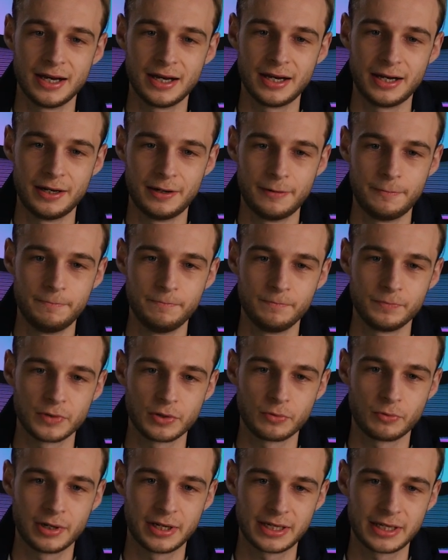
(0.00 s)

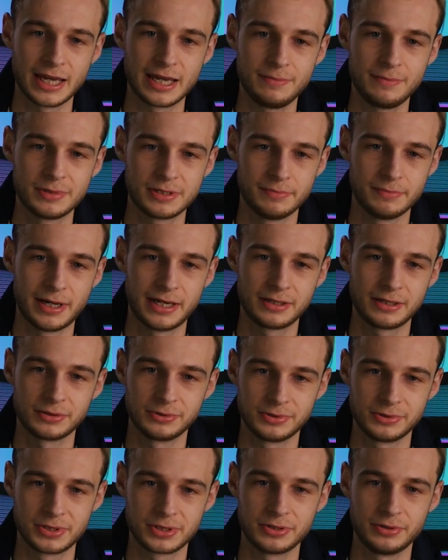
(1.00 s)
When I came to
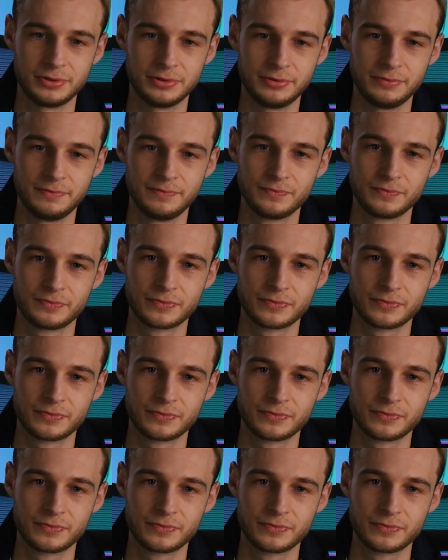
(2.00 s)
medical school,